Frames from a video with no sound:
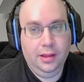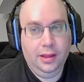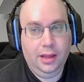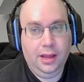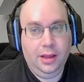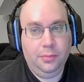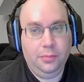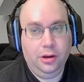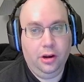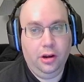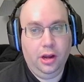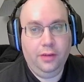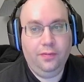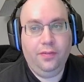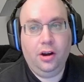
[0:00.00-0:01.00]
And we are
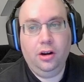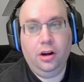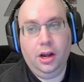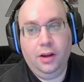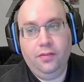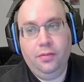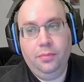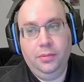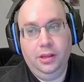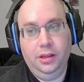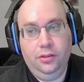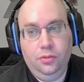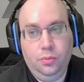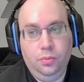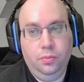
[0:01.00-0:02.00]
not far off from the
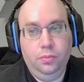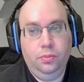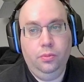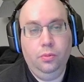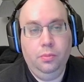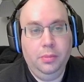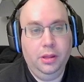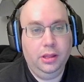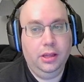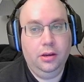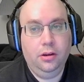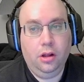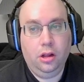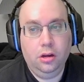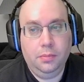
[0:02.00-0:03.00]
$2 million
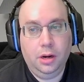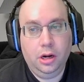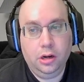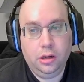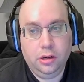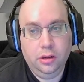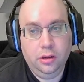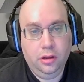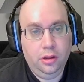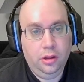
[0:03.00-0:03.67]
mark.